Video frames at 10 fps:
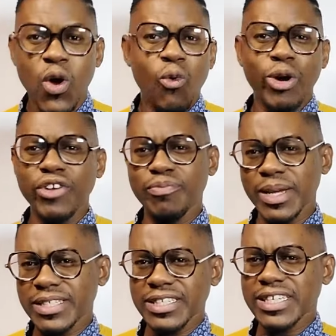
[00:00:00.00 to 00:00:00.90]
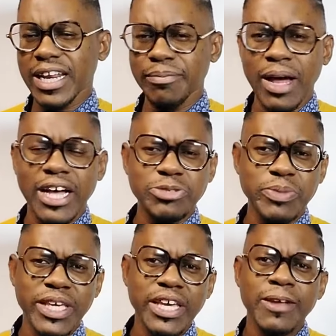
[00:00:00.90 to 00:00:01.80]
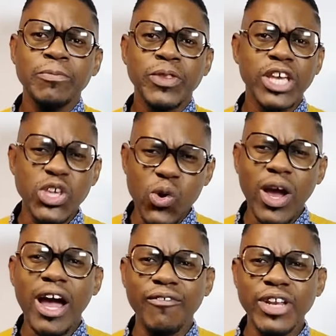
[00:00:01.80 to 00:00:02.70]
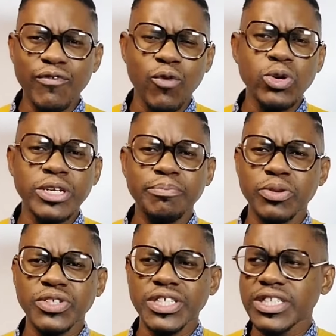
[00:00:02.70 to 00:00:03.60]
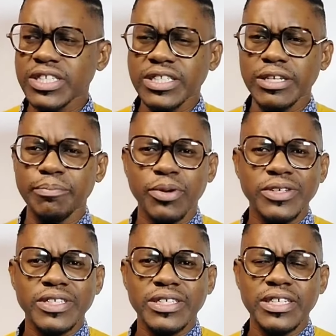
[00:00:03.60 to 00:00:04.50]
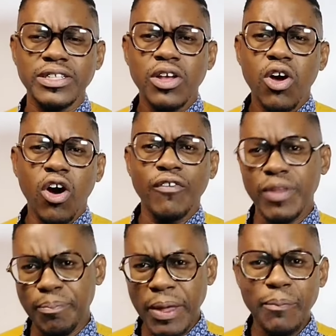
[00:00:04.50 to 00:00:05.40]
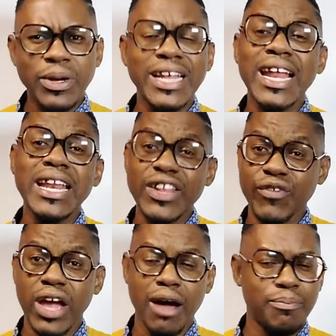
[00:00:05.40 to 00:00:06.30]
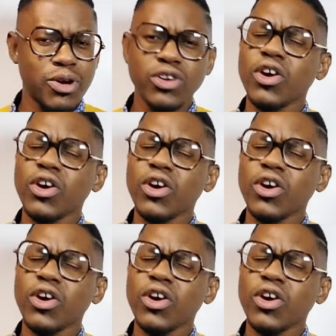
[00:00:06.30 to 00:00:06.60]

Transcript: One of my subscribers asked me, King, can you cover the voting procedures and processes of the people that are living abroad?